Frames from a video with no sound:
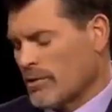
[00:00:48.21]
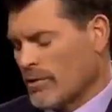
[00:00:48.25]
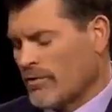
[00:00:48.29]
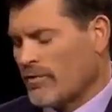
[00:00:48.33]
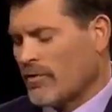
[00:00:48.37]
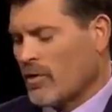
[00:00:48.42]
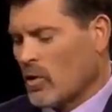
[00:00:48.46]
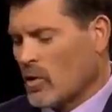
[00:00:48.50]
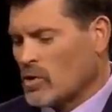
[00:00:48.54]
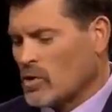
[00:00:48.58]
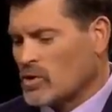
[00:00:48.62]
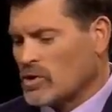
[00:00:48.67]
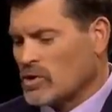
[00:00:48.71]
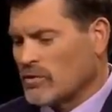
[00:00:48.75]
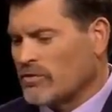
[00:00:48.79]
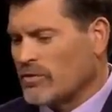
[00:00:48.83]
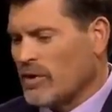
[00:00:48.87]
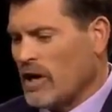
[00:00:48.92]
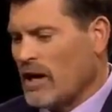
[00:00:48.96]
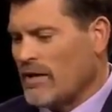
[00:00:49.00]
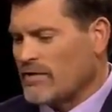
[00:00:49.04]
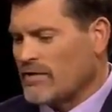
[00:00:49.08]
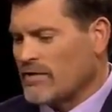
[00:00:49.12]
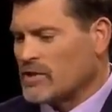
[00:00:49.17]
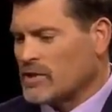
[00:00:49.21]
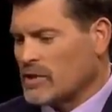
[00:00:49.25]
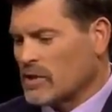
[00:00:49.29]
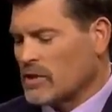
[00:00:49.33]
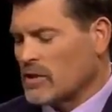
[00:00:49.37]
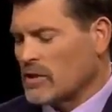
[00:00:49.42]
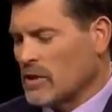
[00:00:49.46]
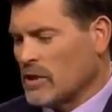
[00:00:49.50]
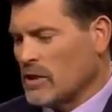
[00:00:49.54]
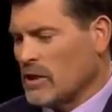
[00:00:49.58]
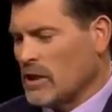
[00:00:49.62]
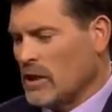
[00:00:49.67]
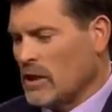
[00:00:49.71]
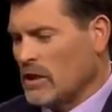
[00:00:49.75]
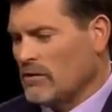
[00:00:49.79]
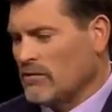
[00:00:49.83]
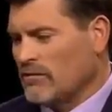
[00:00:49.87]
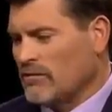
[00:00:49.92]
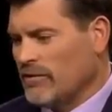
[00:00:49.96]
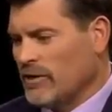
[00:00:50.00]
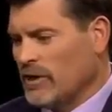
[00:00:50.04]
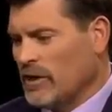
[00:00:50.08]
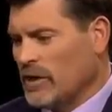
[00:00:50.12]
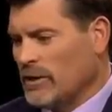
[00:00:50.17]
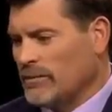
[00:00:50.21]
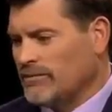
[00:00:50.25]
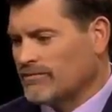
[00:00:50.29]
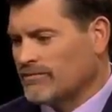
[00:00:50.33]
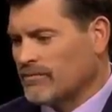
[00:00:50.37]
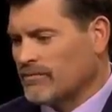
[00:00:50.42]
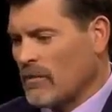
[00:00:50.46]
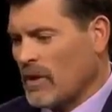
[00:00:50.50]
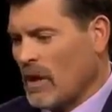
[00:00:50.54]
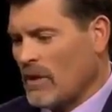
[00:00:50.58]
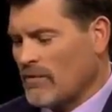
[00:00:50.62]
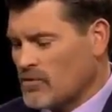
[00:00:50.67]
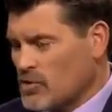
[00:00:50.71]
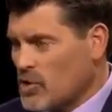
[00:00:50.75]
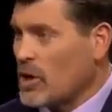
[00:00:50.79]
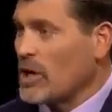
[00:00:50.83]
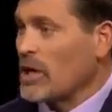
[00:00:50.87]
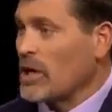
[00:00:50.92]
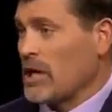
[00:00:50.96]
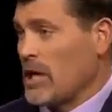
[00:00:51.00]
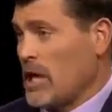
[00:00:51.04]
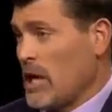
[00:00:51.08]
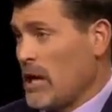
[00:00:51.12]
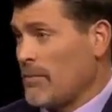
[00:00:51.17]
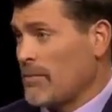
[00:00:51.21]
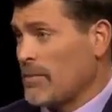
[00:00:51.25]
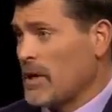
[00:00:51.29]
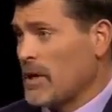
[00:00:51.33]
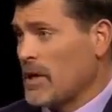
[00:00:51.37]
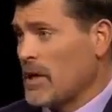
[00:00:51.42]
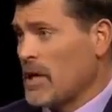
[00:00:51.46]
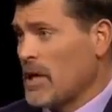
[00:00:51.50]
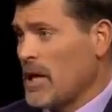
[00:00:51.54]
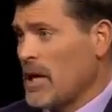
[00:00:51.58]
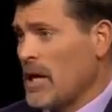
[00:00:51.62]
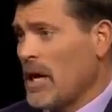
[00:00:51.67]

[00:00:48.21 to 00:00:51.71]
during the course of obviously uh, of uh, of training camp. Yeah.